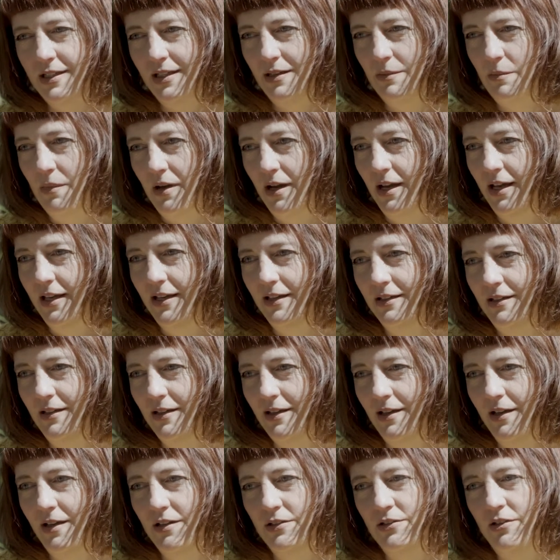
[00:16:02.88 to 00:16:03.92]
in mind.
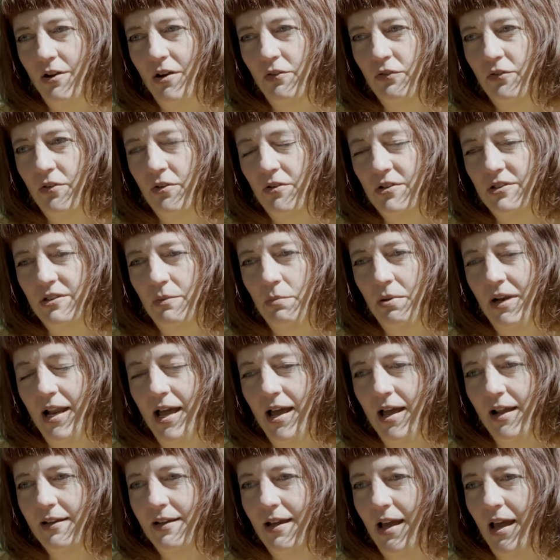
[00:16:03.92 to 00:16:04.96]
So of course a
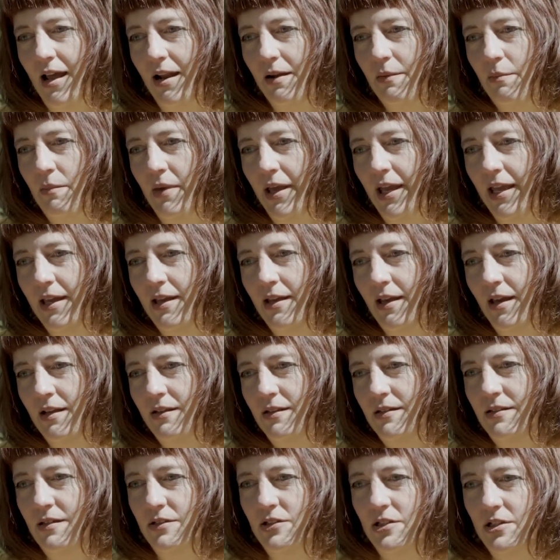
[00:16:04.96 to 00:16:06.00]
plant can't make a
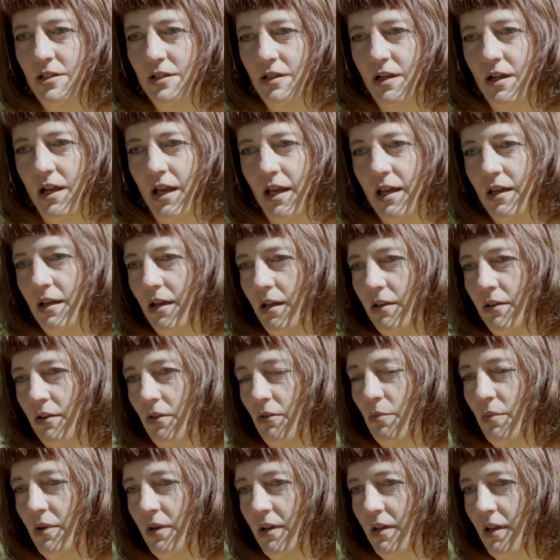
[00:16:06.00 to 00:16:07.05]
decision like a
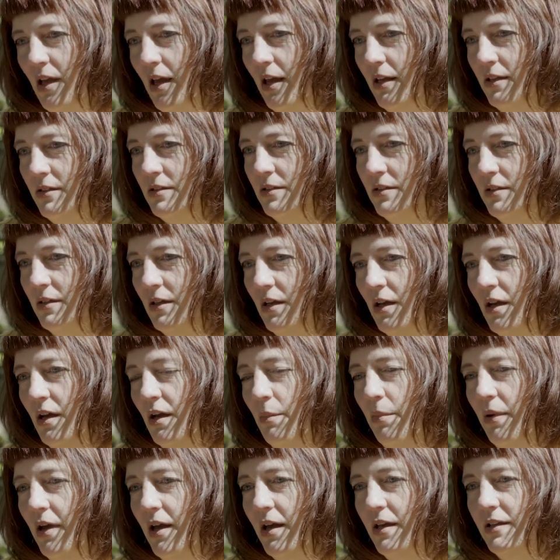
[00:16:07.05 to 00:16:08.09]
human does,
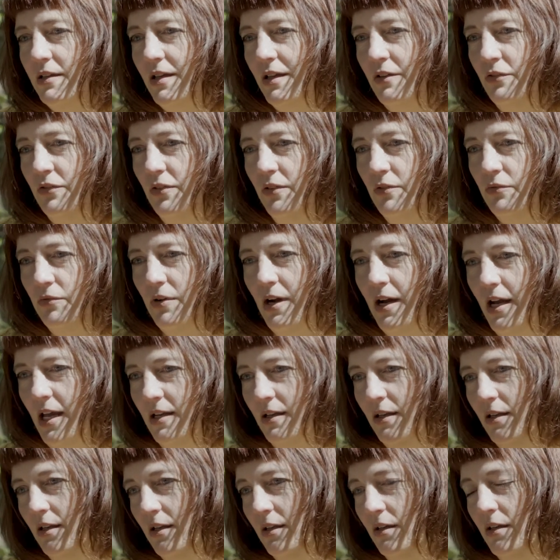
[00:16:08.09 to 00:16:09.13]
but if you
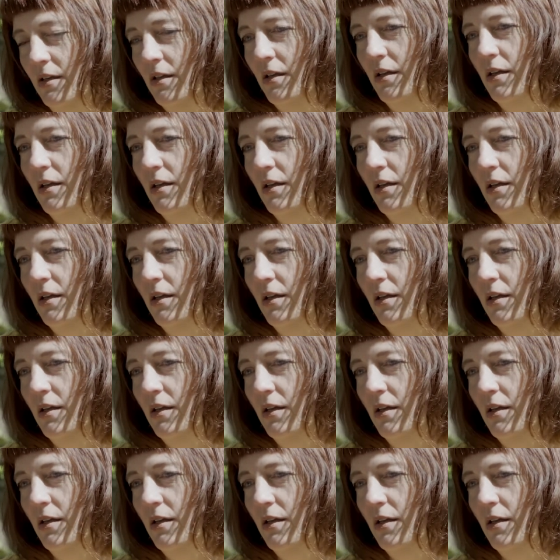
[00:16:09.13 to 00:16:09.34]
widen